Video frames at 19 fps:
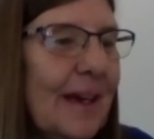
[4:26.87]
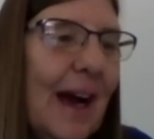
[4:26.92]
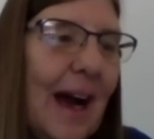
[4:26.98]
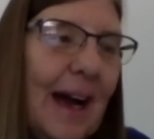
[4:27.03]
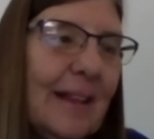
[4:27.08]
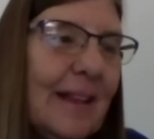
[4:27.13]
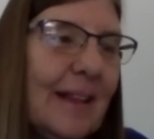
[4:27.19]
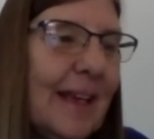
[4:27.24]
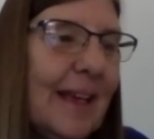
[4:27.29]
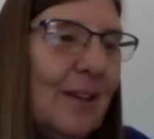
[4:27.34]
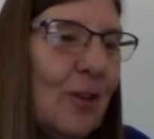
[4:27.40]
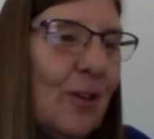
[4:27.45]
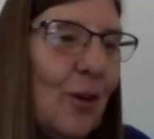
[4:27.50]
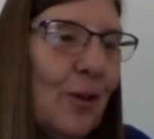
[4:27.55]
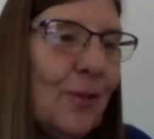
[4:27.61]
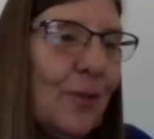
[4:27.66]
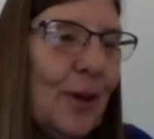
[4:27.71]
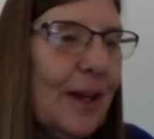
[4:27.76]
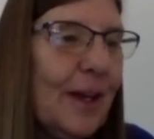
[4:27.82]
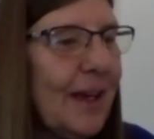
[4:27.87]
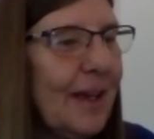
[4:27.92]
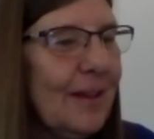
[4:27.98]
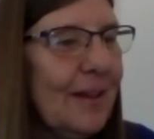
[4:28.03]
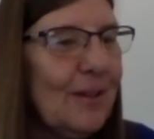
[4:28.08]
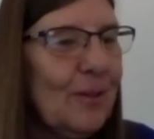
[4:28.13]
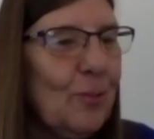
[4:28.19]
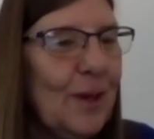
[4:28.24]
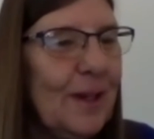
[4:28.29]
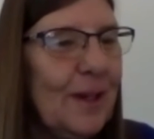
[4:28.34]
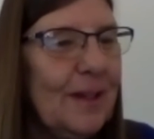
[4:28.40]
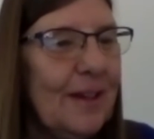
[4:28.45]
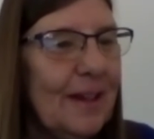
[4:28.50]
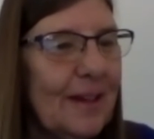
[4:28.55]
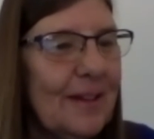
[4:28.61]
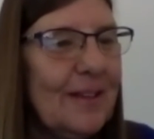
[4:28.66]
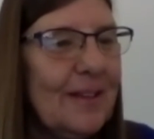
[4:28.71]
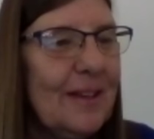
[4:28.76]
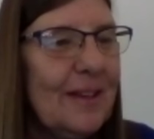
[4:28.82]
I leaned over and kissed Winn
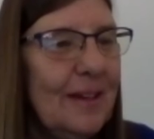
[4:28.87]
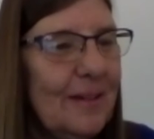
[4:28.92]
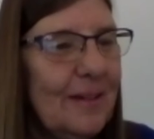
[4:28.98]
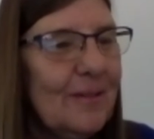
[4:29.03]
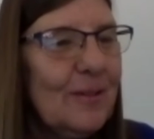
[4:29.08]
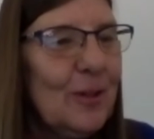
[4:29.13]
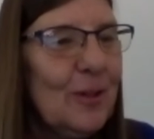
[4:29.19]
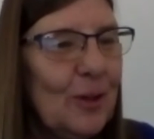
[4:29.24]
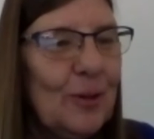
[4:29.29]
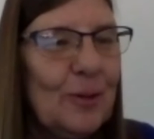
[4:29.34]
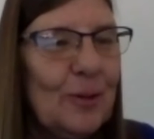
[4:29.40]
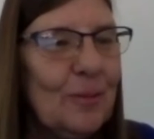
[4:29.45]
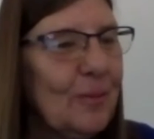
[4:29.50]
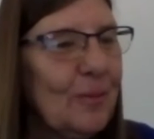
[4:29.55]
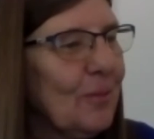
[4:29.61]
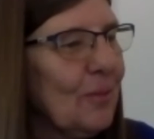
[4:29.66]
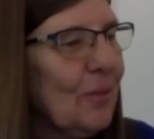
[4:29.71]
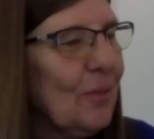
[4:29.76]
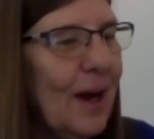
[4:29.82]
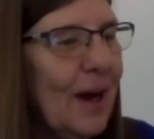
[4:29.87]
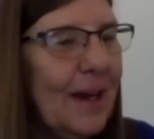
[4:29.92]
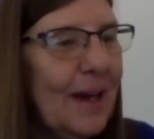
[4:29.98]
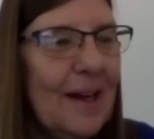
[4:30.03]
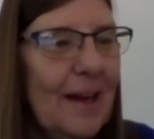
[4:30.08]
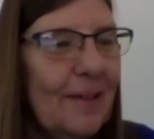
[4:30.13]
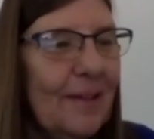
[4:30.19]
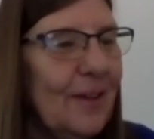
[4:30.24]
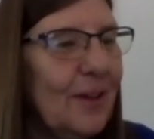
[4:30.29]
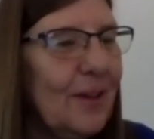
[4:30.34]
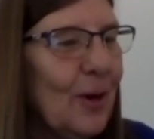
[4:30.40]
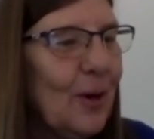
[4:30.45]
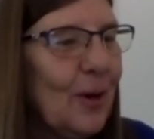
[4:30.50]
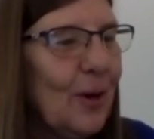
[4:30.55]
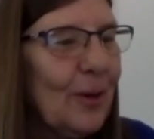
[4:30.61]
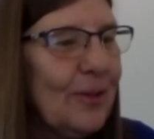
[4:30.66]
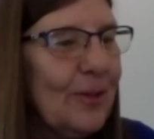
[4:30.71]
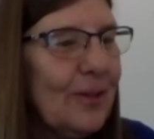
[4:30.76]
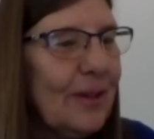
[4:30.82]
Dixie, too, right on the
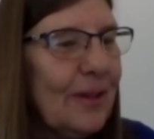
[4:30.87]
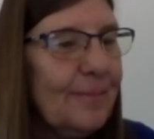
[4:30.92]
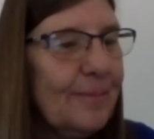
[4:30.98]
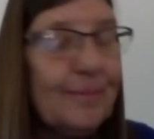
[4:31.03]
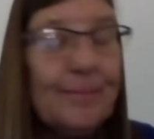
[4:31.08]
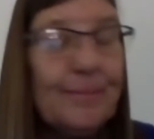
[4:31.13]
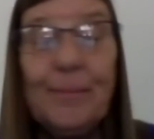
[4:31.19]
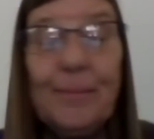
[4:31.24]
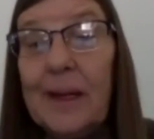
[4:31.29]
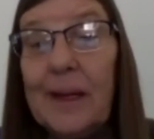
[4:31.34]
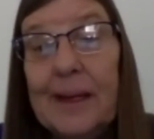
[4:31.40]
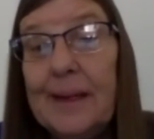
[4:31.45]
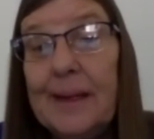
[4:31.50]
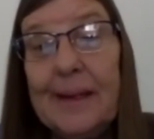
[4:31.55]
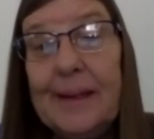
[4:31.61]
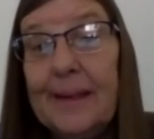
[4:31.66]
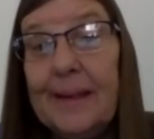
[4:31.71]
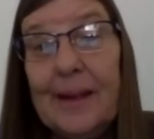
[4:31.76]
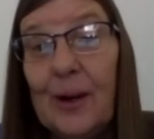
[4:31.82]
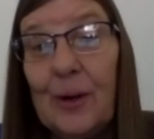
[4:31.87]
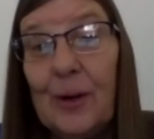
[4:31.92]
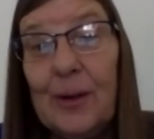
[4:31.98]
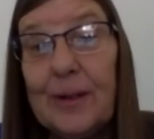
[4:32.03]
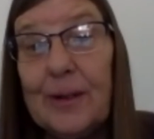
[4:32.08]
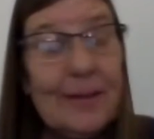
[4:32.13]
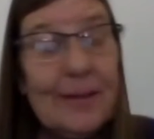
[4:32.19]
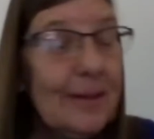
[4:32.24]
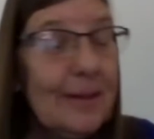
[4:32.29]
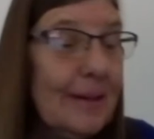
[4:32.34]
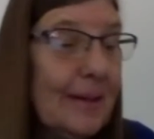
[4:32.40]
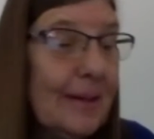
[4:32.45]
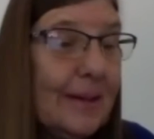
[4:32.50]
nose, but he didn't notice.